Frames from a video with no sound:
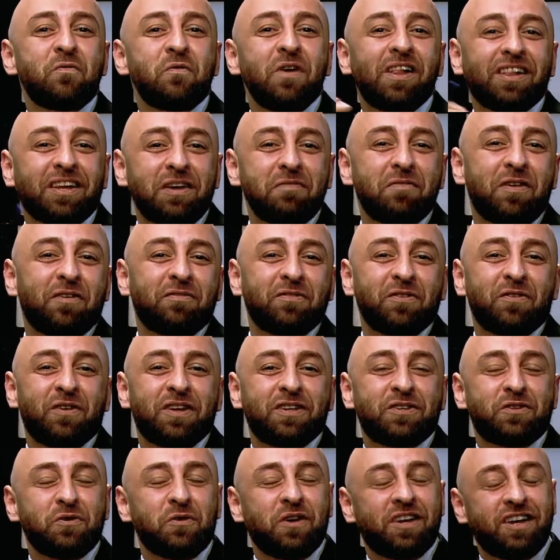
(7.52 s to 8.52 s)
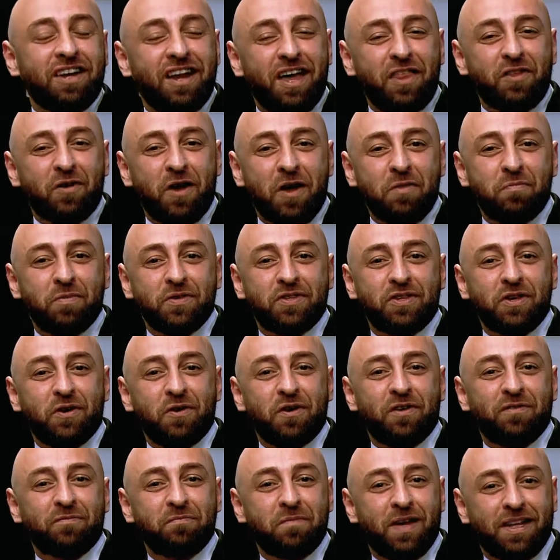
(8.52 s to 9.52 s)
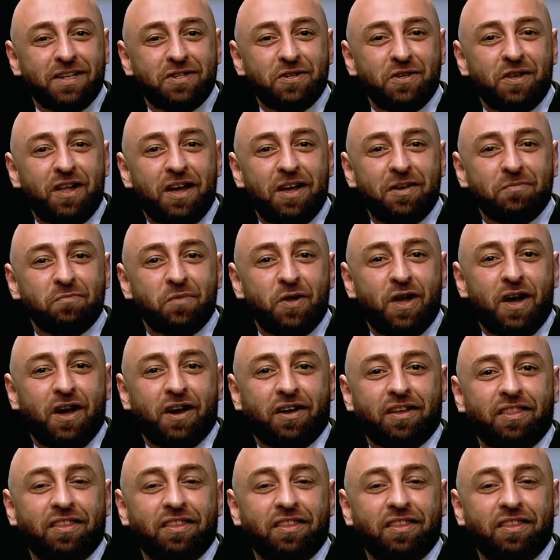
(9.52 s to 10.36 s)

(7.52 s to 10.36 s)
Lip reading: Welcome everyone to another episode of Mental Unblock.